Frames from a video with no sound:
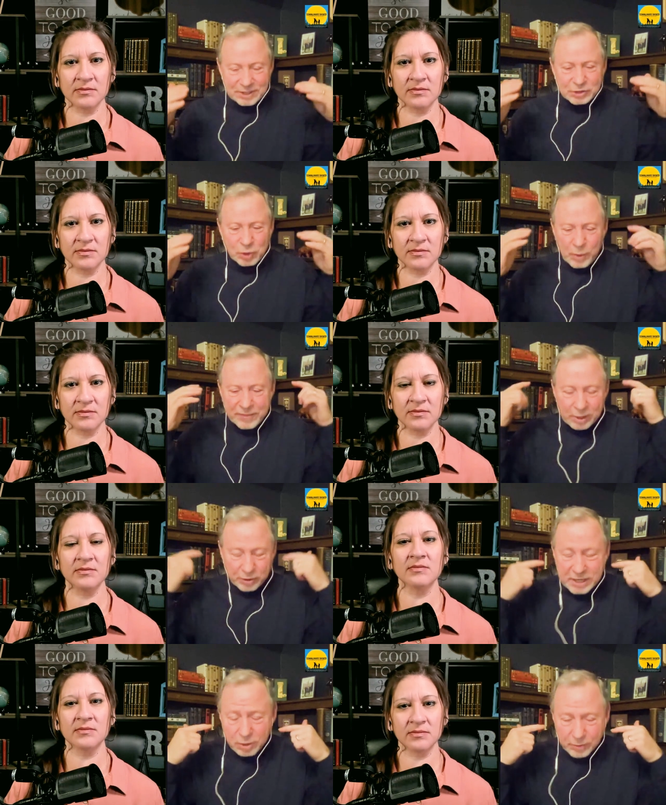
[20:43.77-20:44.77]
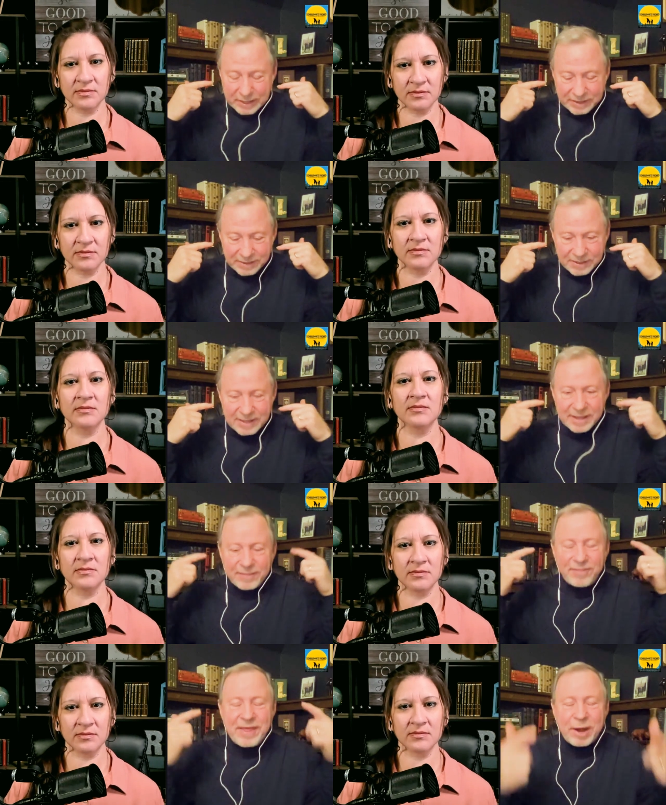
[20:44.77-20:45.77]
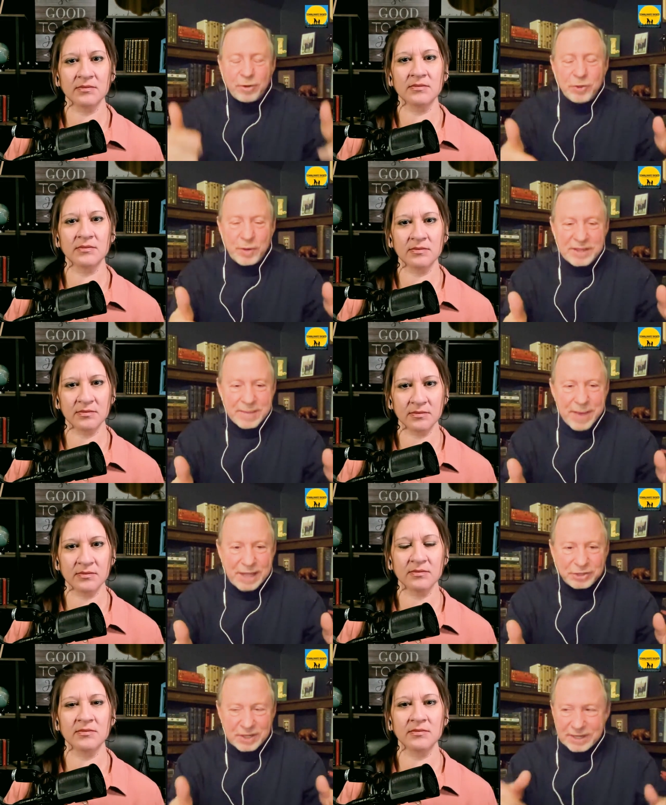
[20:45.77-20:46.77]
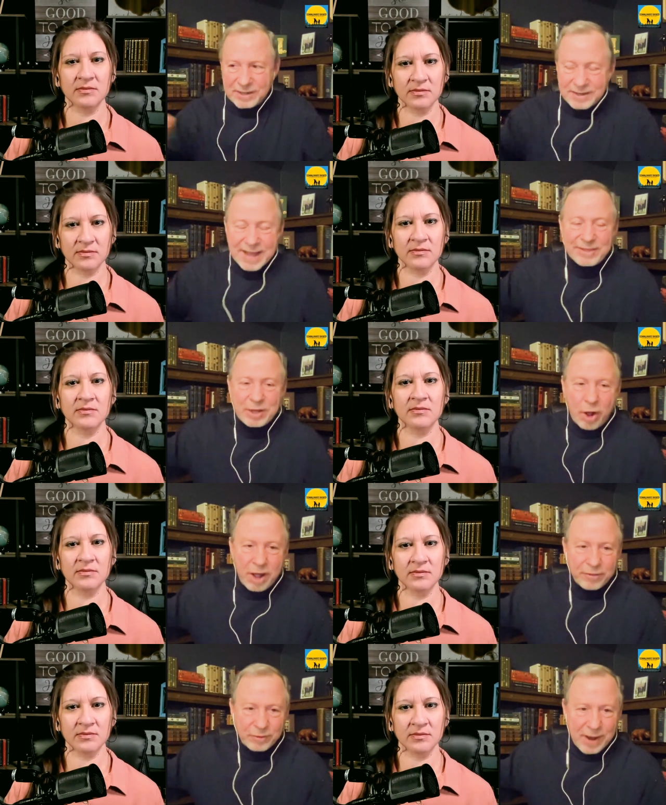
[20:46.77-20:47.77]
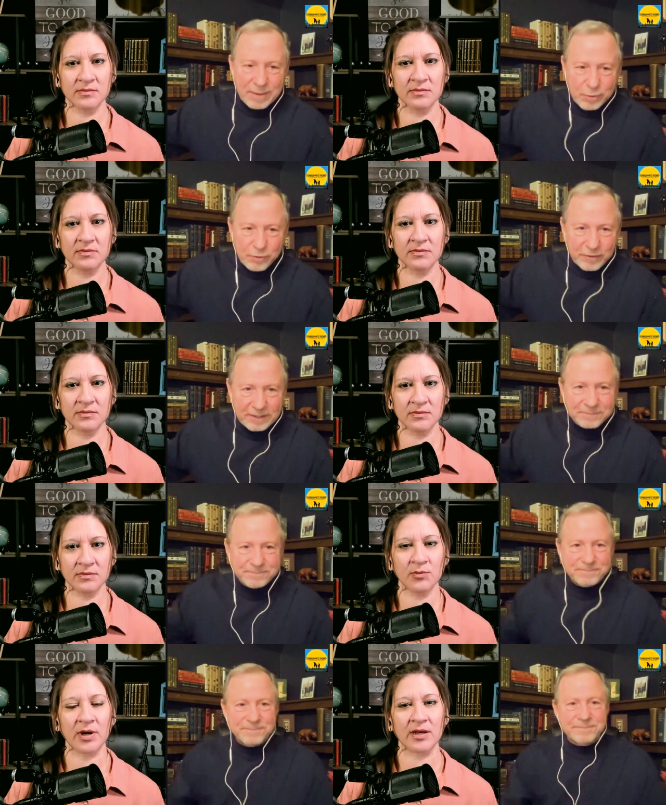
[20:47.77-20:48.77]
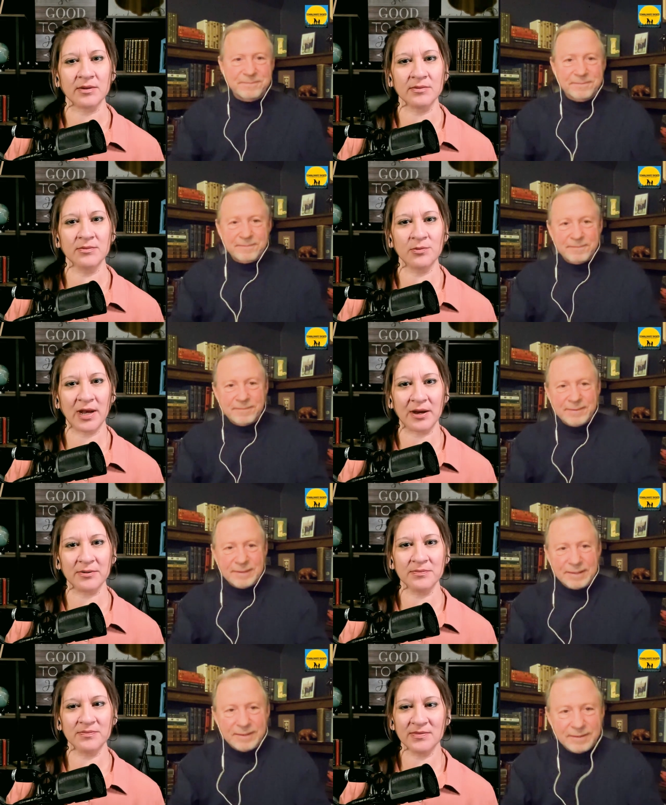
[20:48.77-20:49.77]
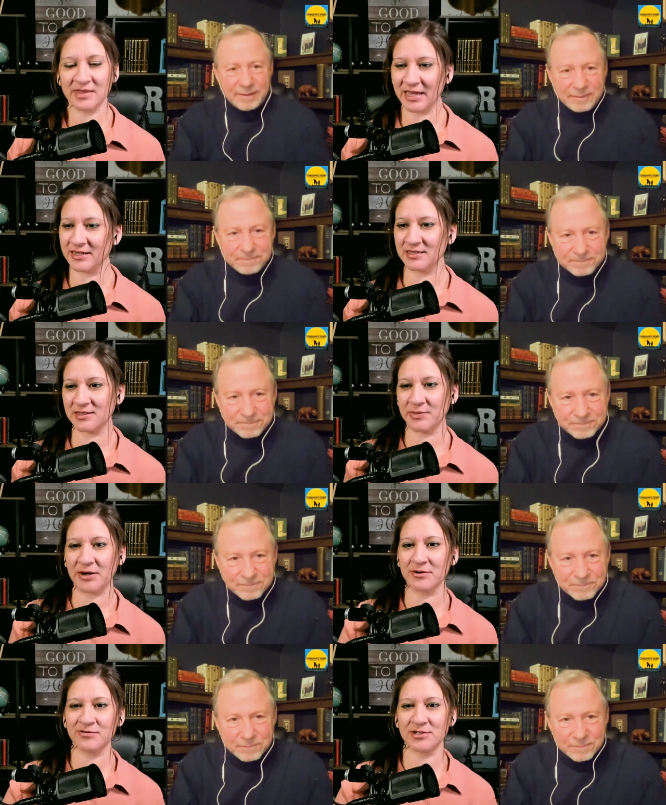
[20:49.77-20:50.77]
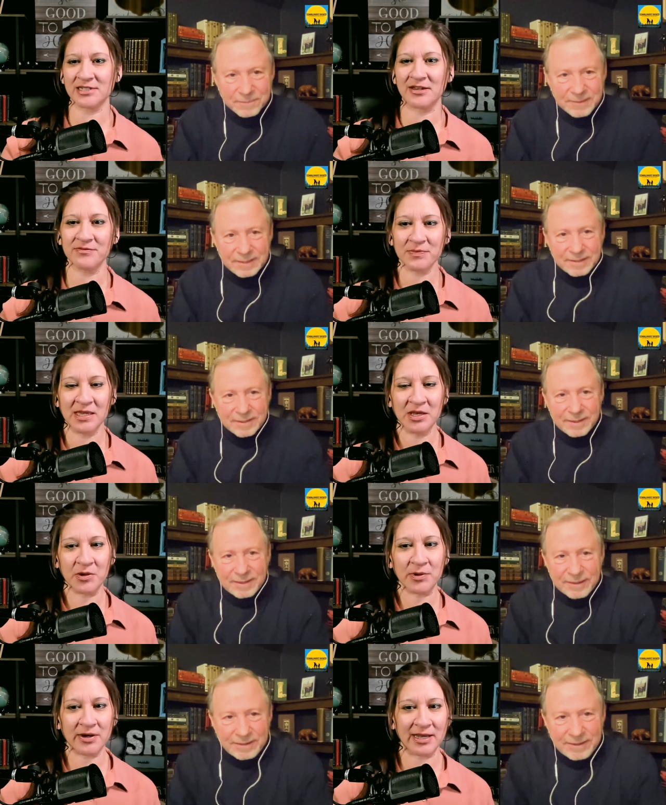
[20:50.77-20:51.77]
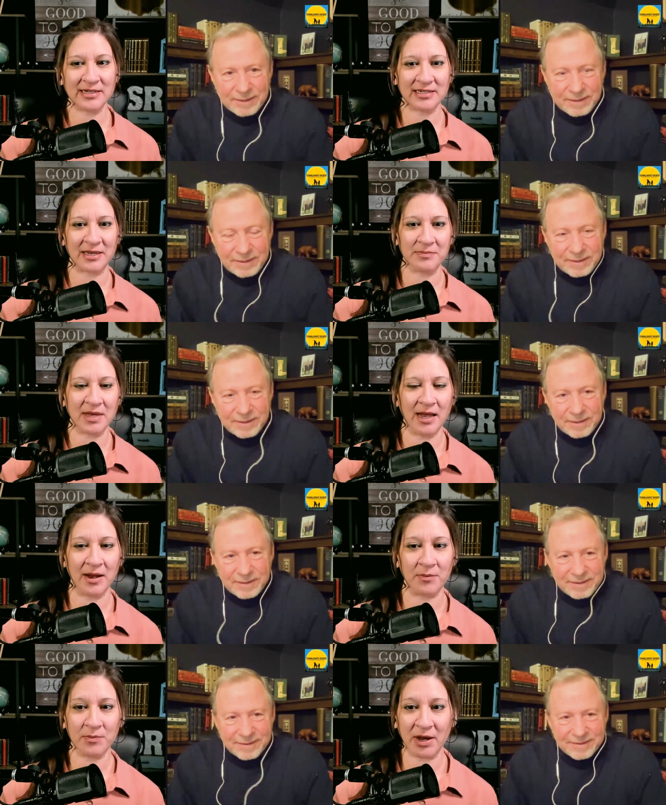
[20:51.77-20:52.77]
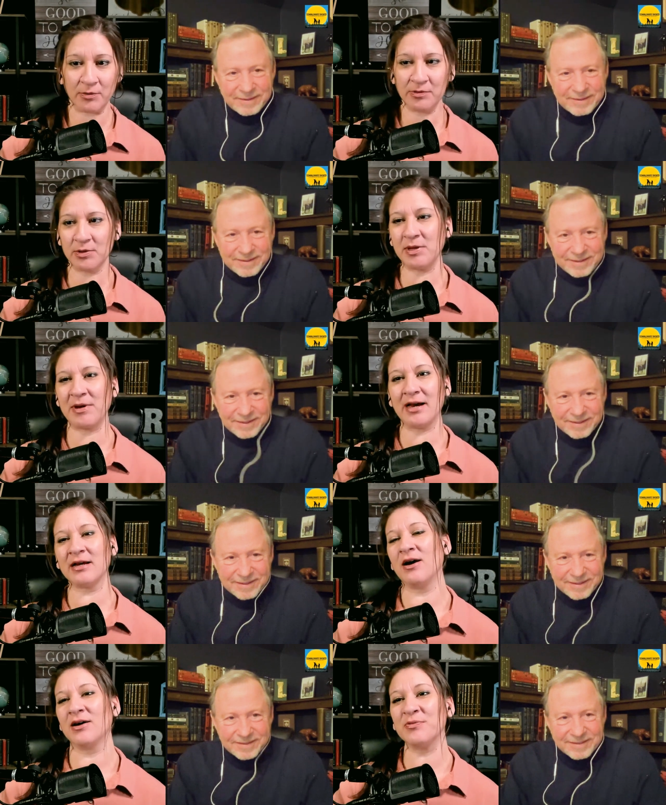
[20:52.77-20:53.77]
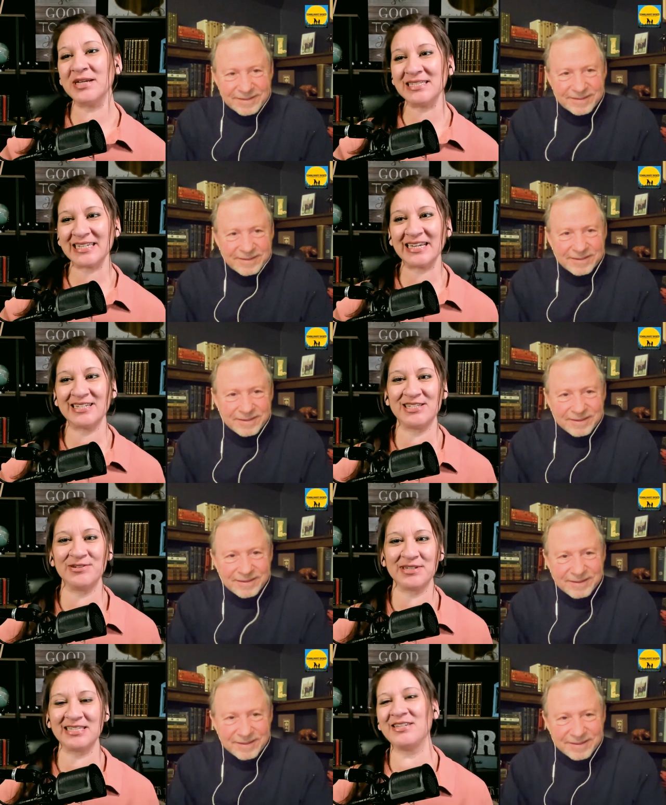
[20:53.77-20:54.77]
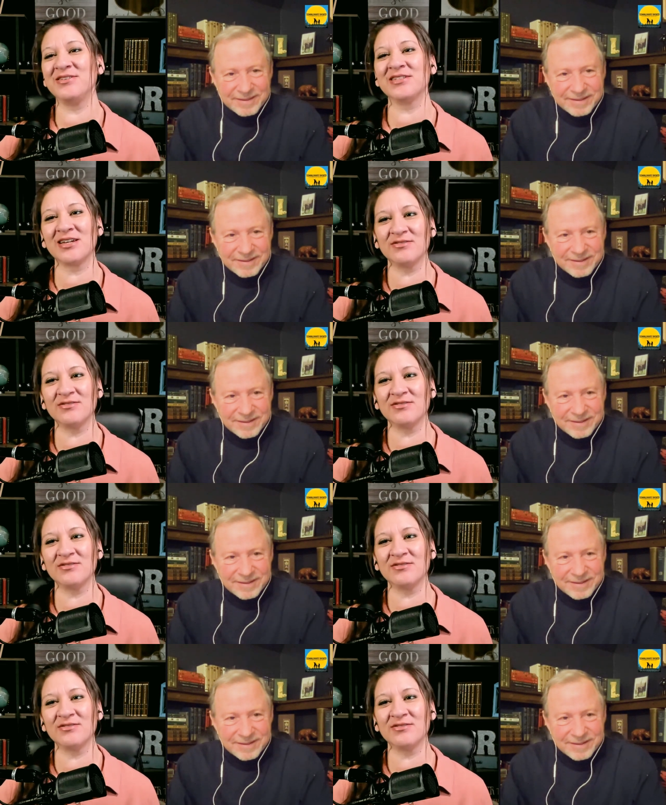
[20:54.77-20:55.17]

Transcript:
Speaker 1: So what they're hearing, they're doing the imagining, not the author on a movie. Wow.
Speaker 2: Wow. That is some powerful stuff. We are out of time, um, but we will be back on Wednesday to continue this